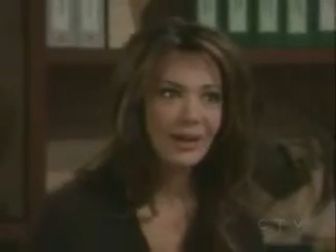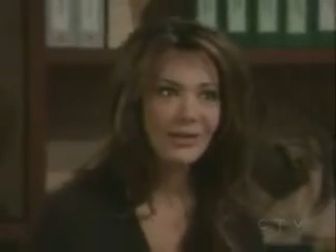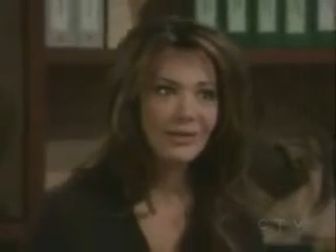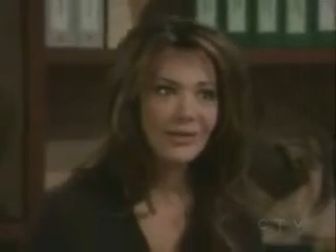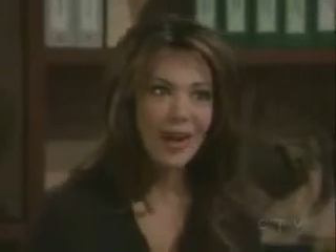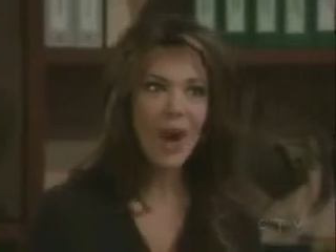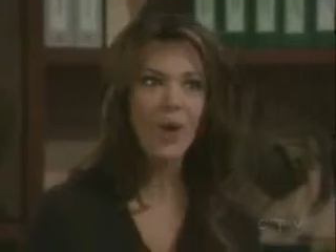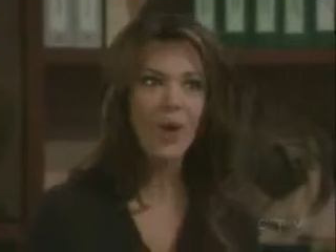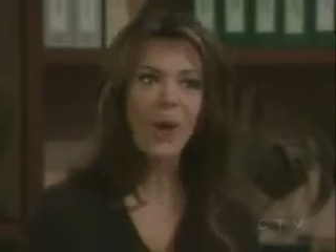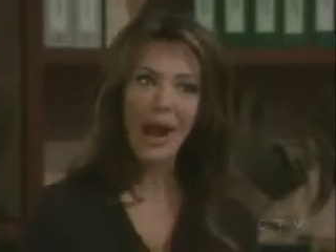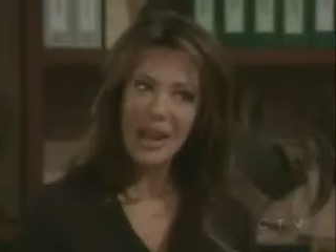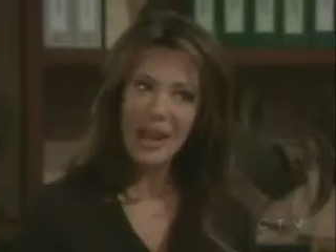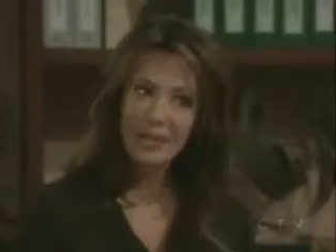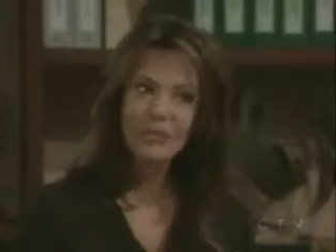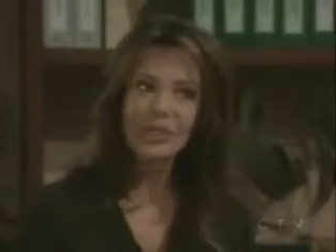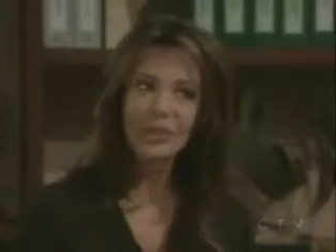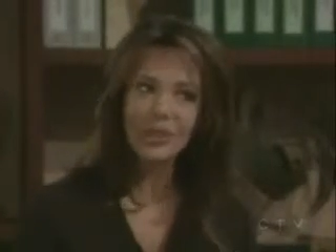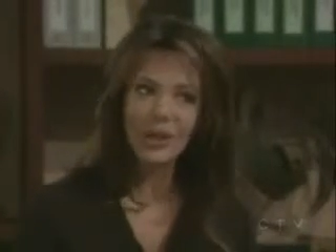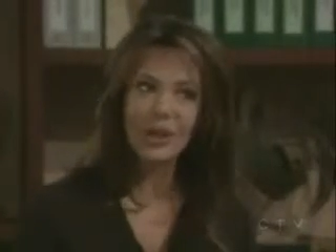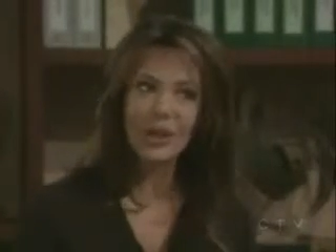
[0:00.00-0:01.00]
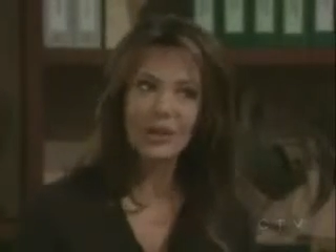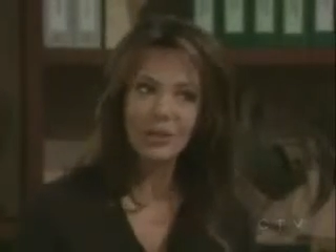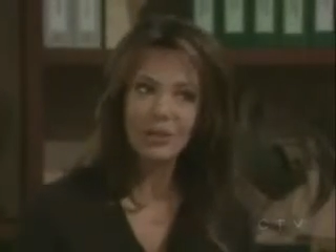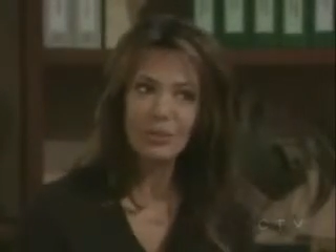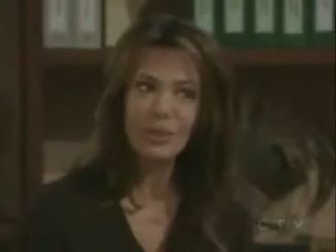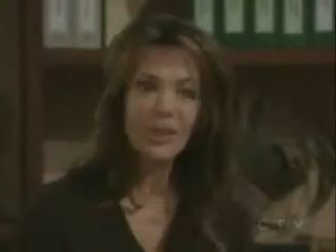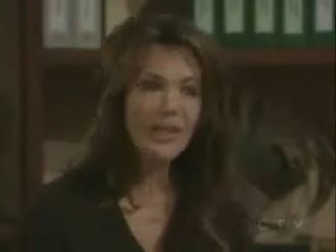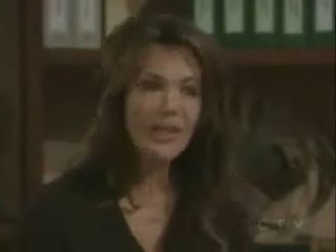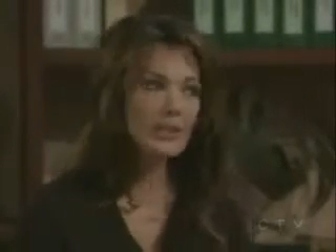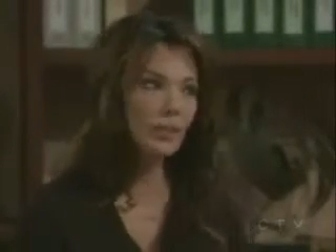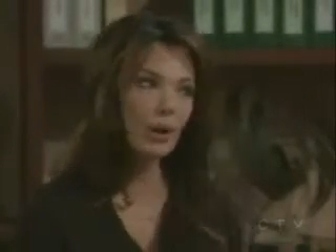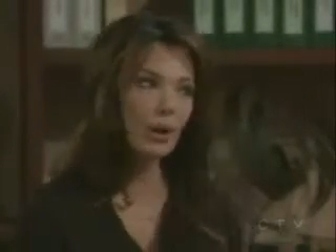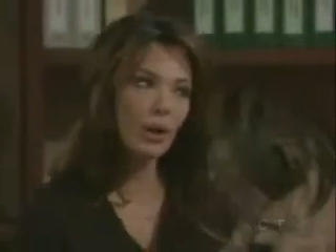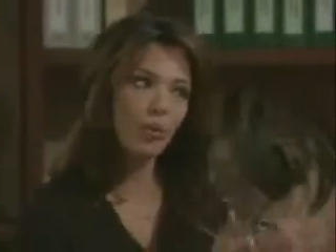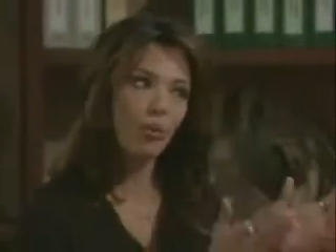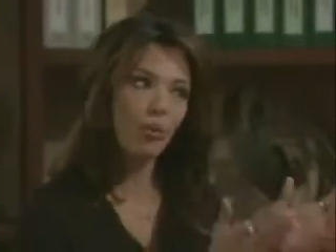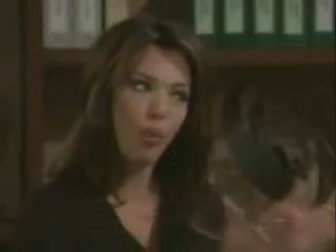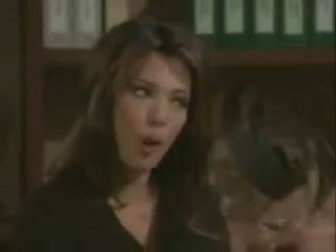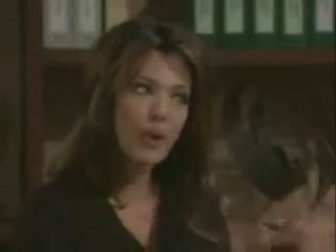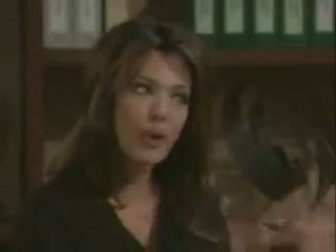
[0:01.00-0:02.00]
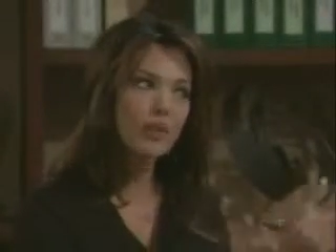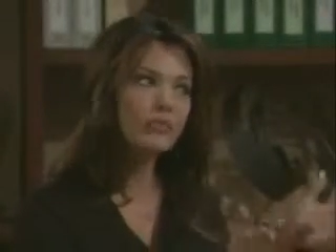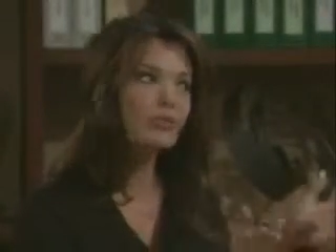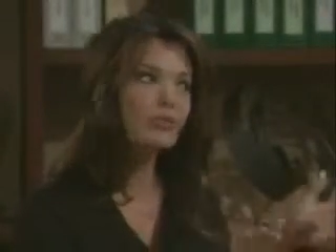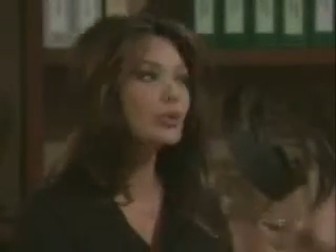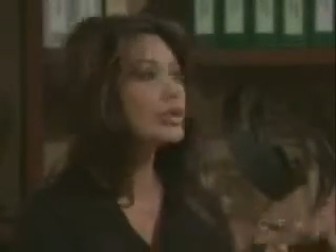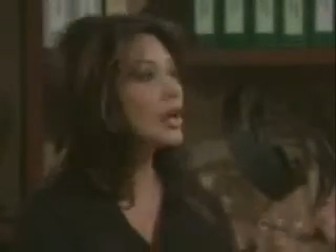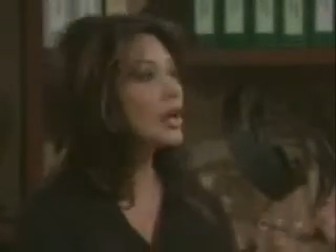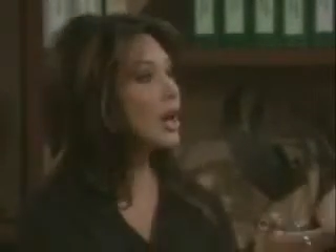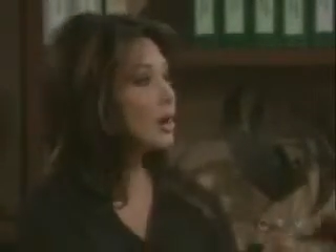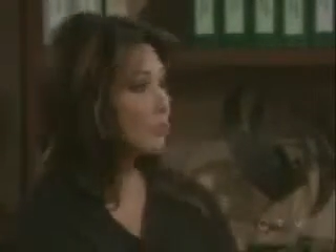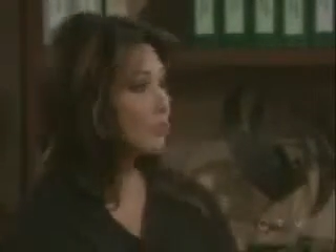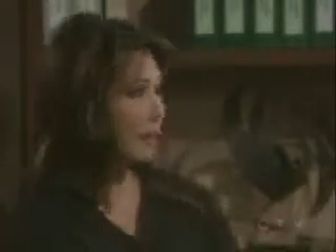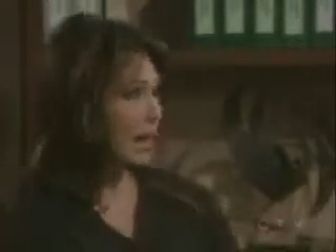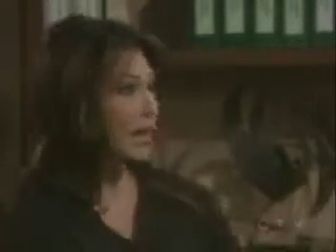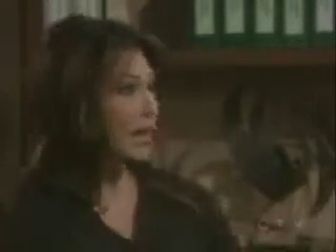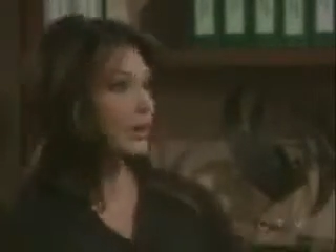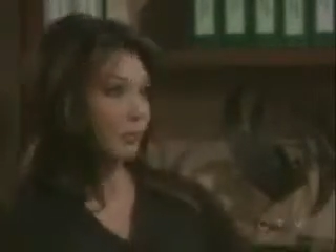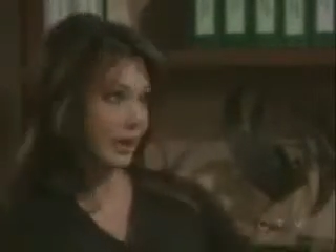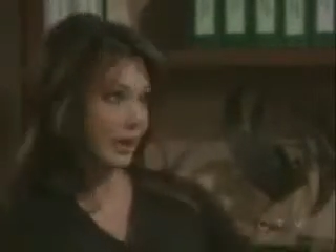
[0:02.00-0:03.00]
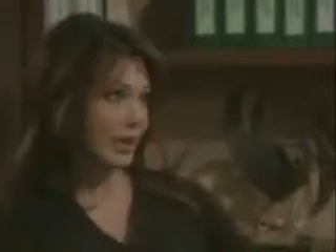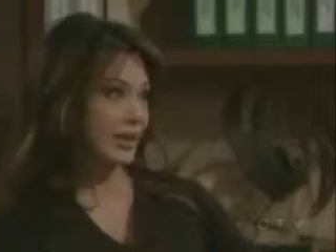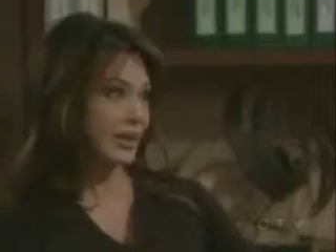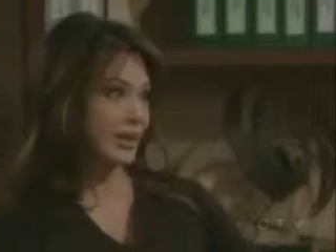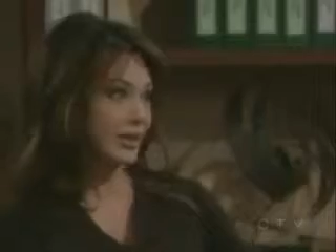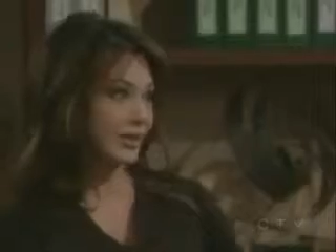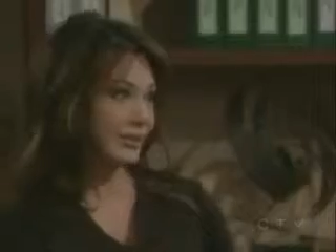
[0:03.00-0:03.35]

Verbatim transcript: No, I am just starting to realize what a wonderful young man Rick is.